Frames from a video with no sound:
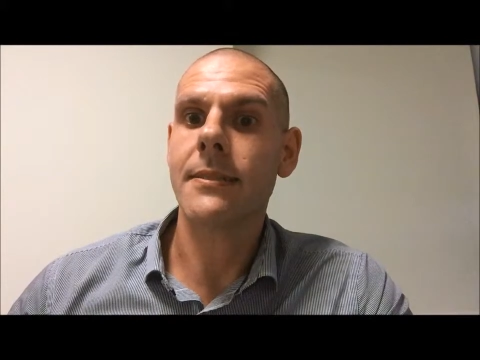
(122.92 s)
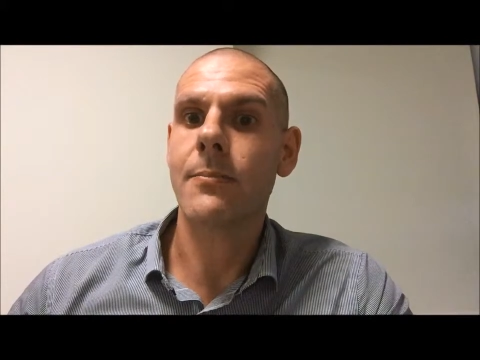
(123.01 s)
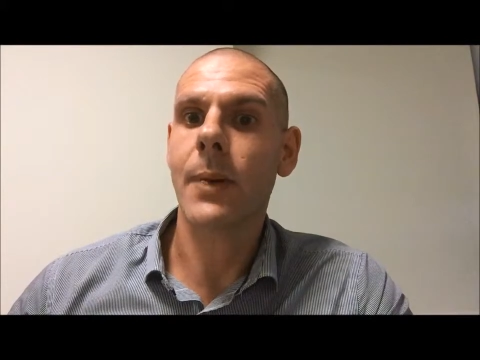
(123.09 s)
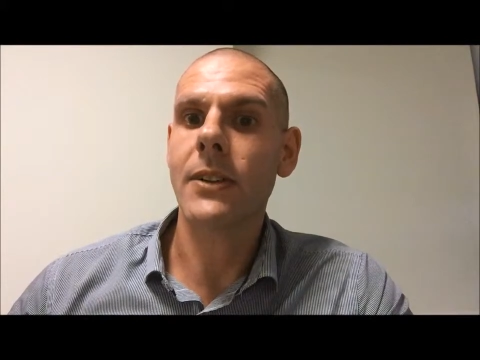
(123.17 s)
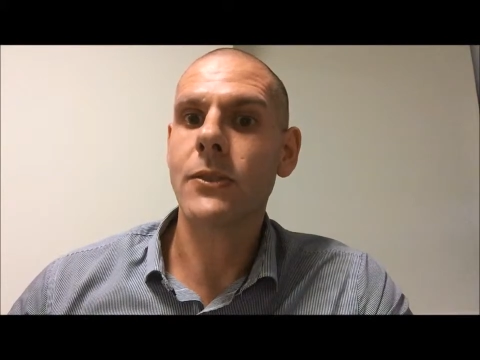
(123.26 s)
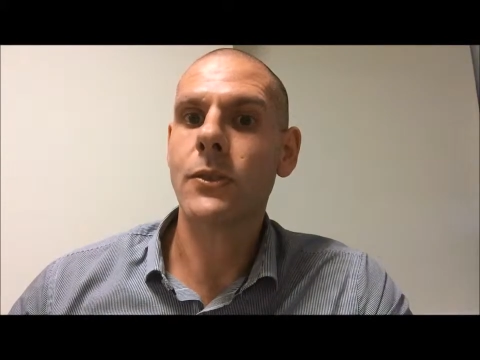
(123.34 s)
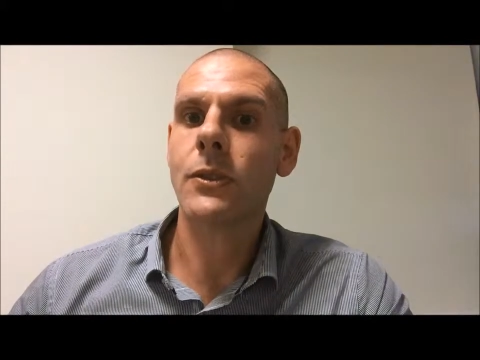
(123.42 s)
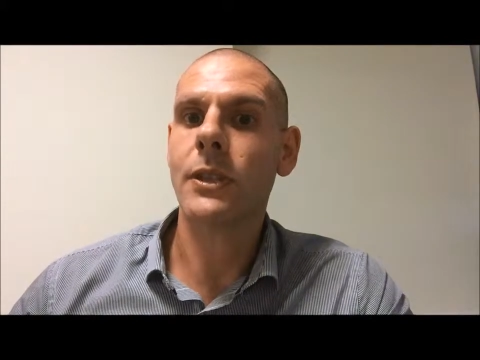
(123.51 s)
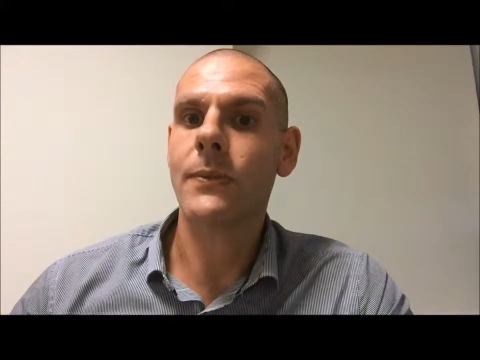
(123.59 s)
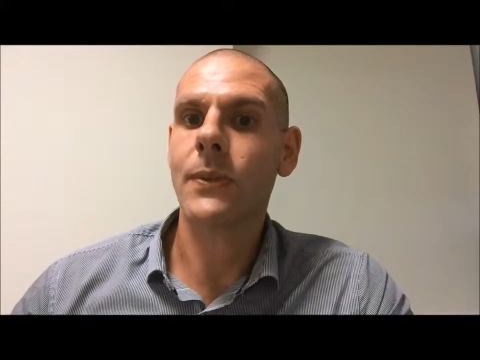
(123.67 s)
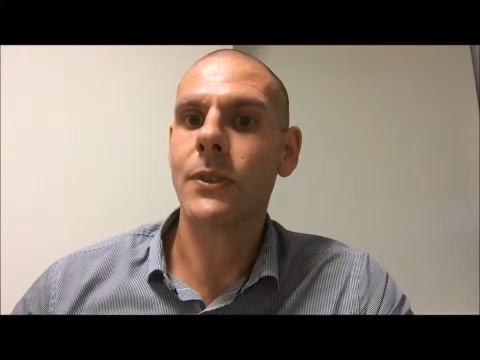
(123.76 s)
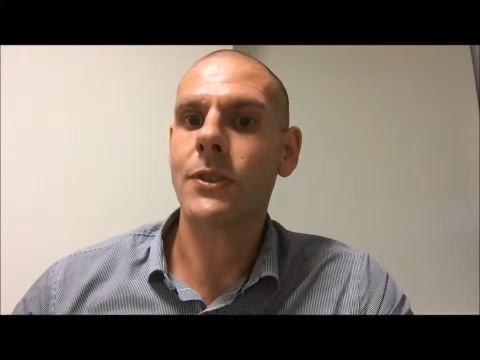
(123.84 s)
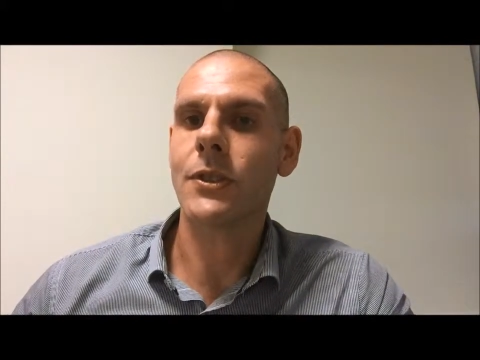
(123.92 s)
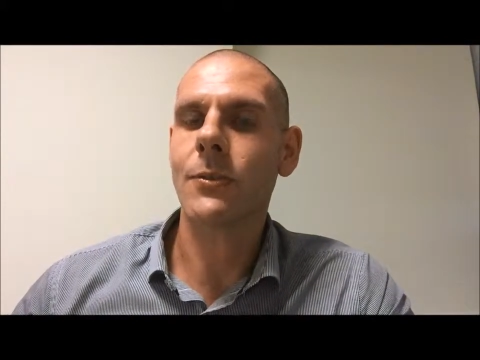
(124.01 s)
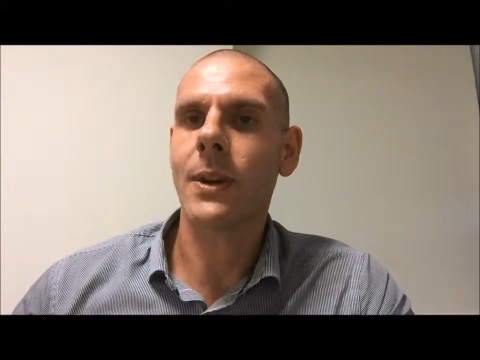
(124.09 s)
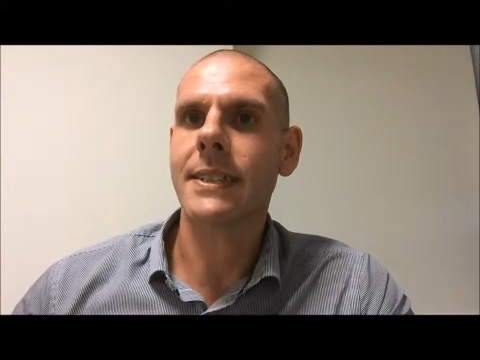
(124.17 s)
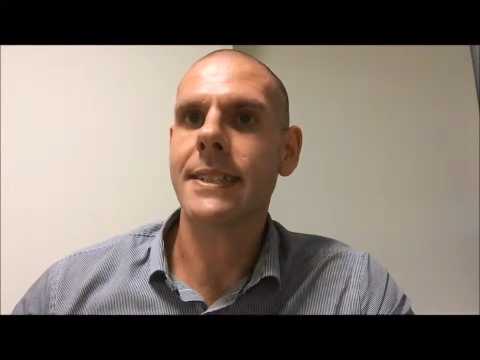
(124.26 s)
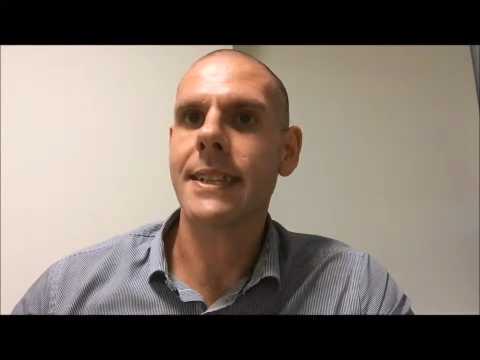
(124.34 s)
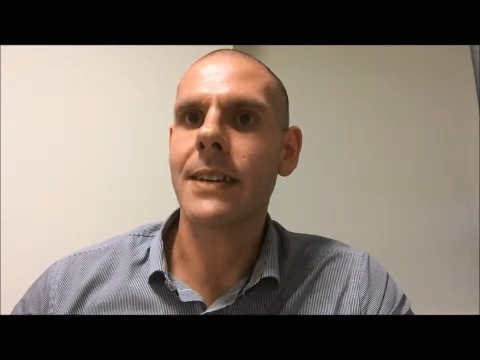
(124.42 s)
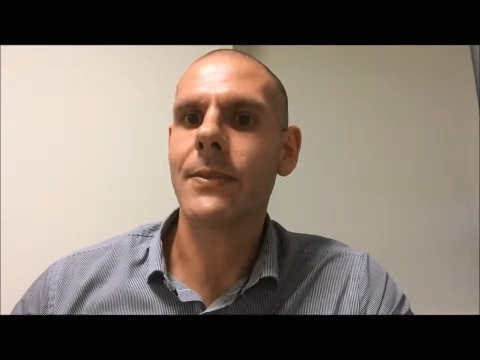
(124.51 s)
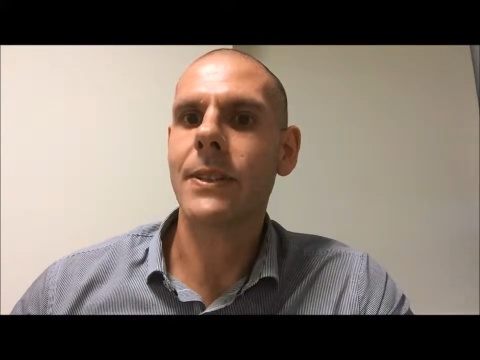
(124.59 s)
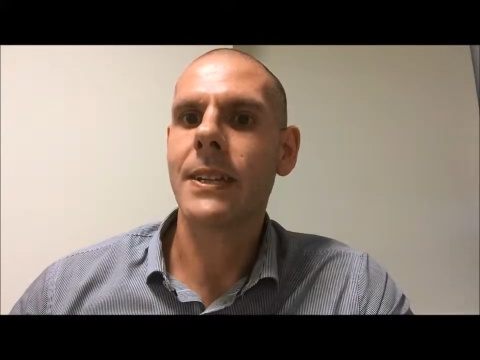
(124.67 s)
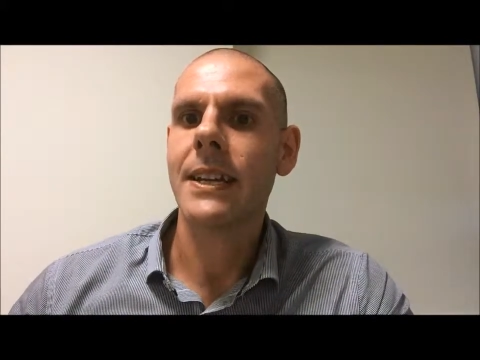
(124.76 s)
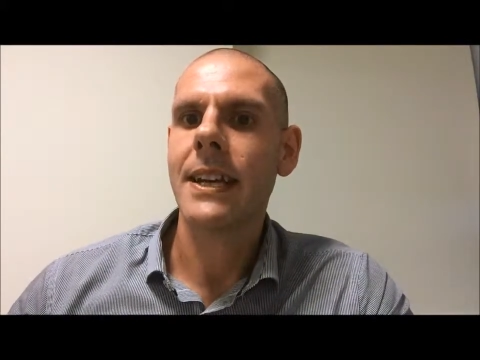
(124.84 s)
and Bundall at
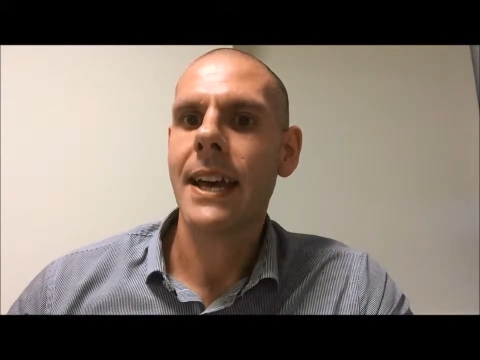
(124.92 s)
4217,